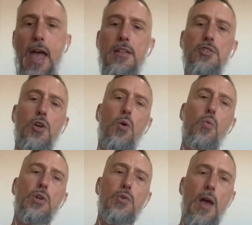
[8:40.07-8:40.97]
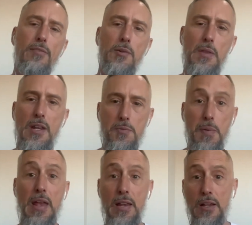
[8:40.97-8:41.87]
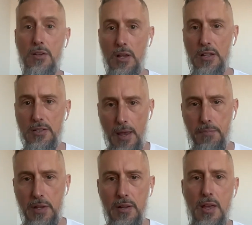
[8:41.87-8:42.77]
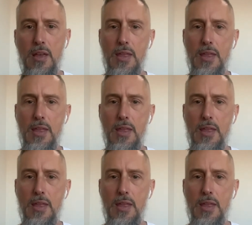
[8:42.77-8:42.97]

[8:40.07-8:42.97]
And so when you have something that's been accepted,